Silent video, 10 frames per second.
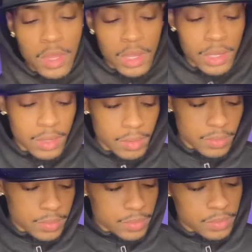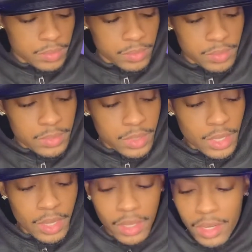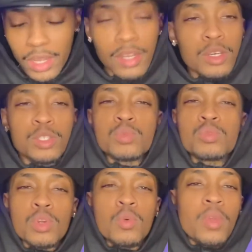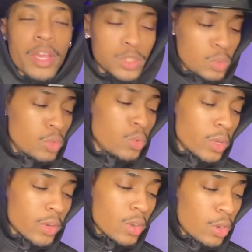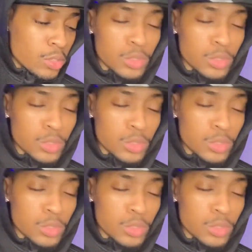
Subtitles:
And it looks real nice when you wear it also.